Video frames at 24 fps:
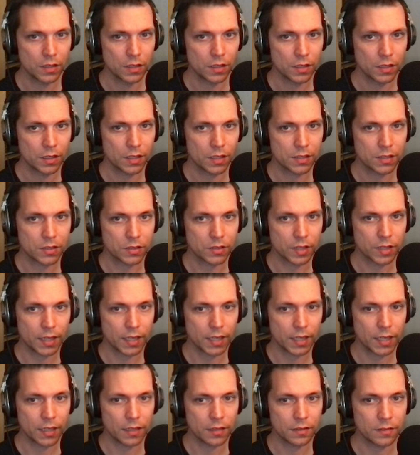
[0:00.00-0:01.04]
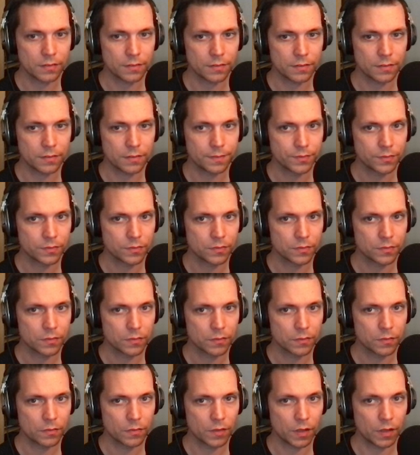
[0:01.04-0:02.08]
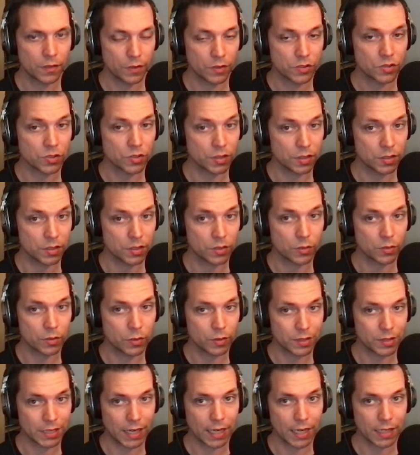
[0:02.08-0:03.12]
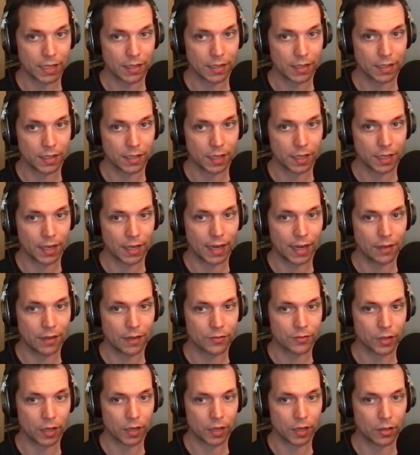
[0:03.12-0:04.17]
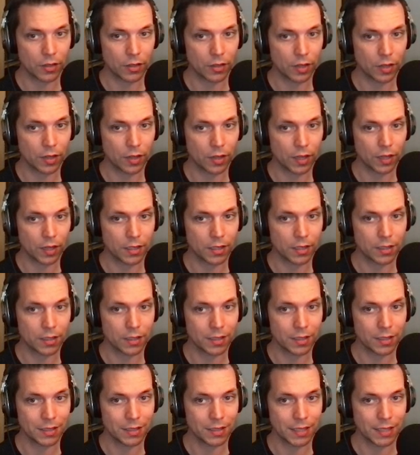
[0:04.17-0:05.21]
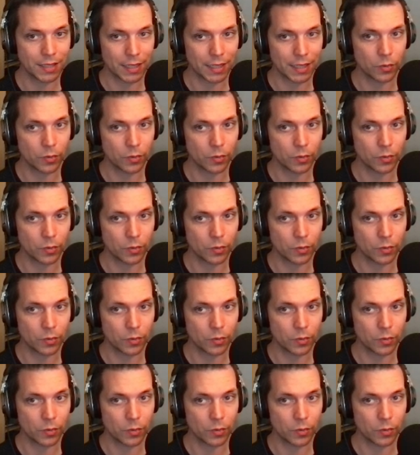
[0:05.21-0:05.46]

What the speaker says: Gets the knight out. Eventually he's going to attack the knight after I likely attack the queen.